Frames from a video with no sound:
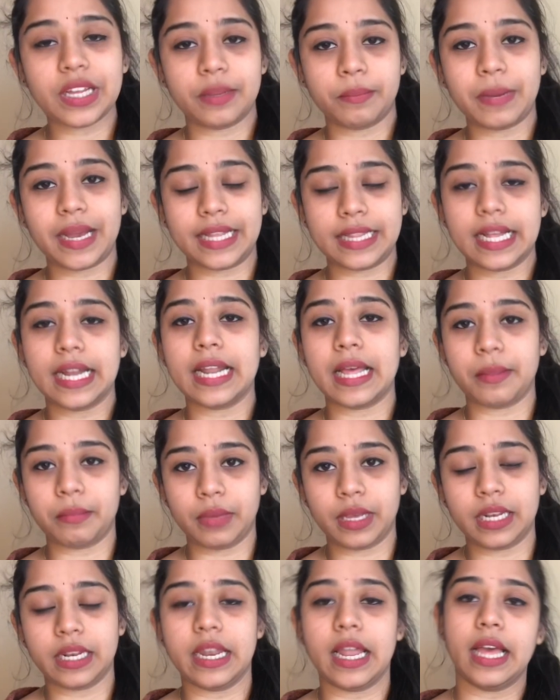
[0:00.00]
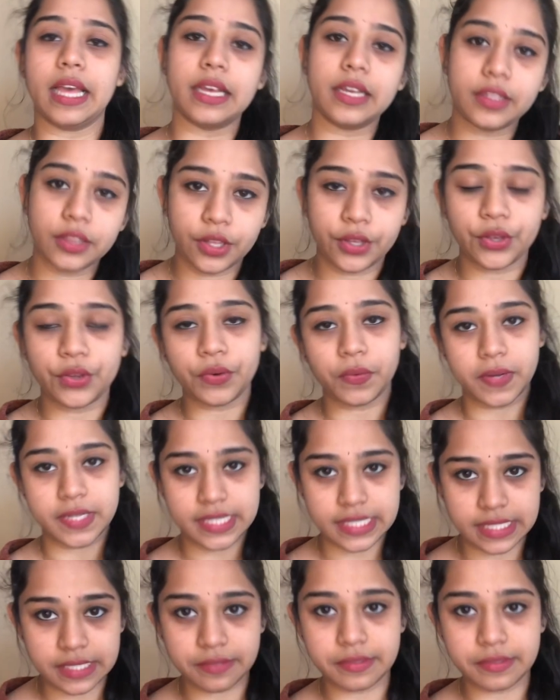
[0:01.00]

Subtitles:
By that I mean like the university